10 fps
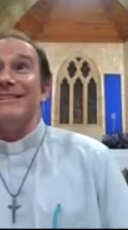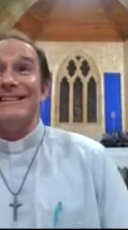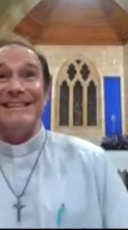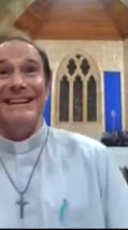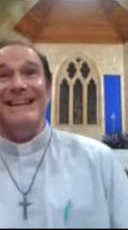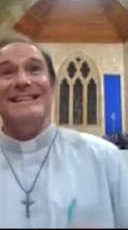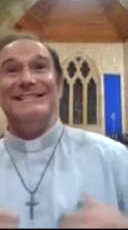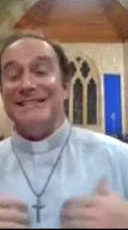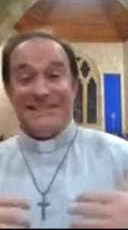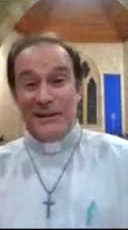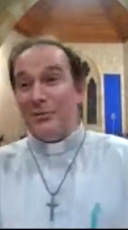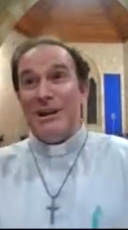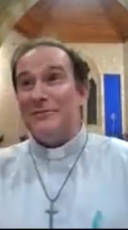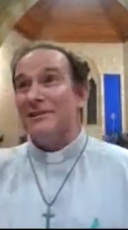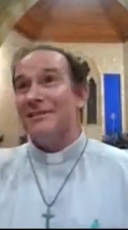Like you just said
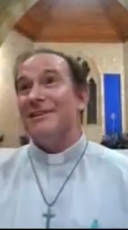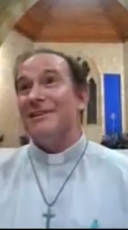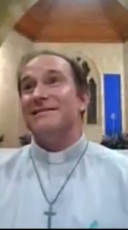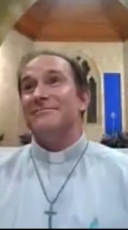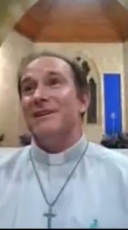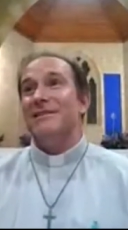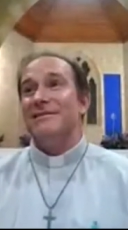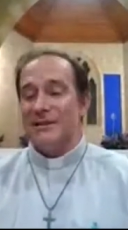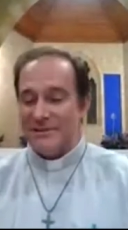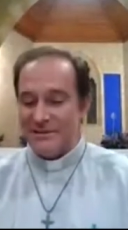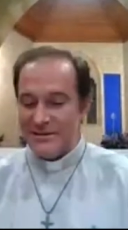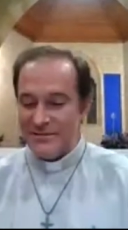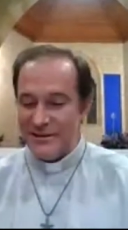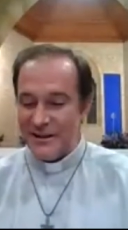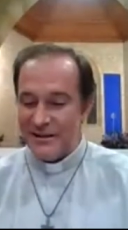whatever he thinks many times and
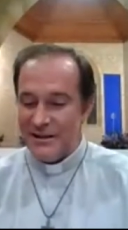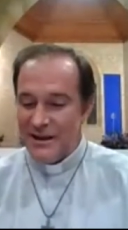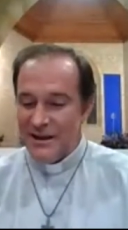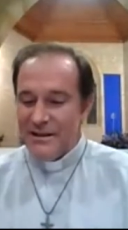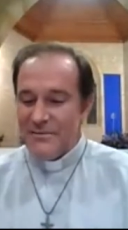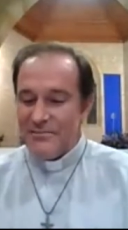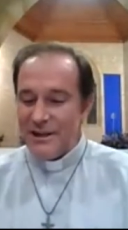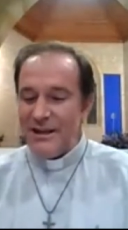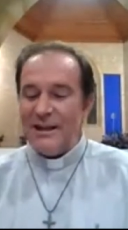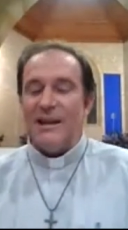stuff like that. But